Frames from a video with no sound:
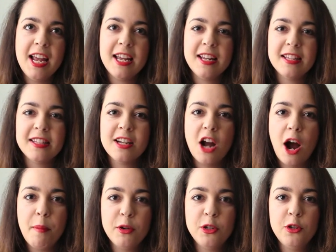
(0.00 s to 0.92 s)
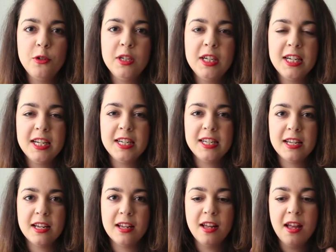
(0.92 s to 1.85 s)
and it's an opportunity
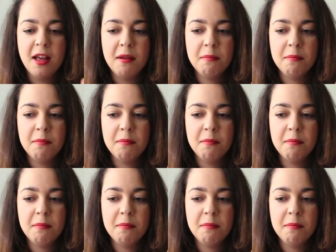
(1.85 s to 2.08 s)
to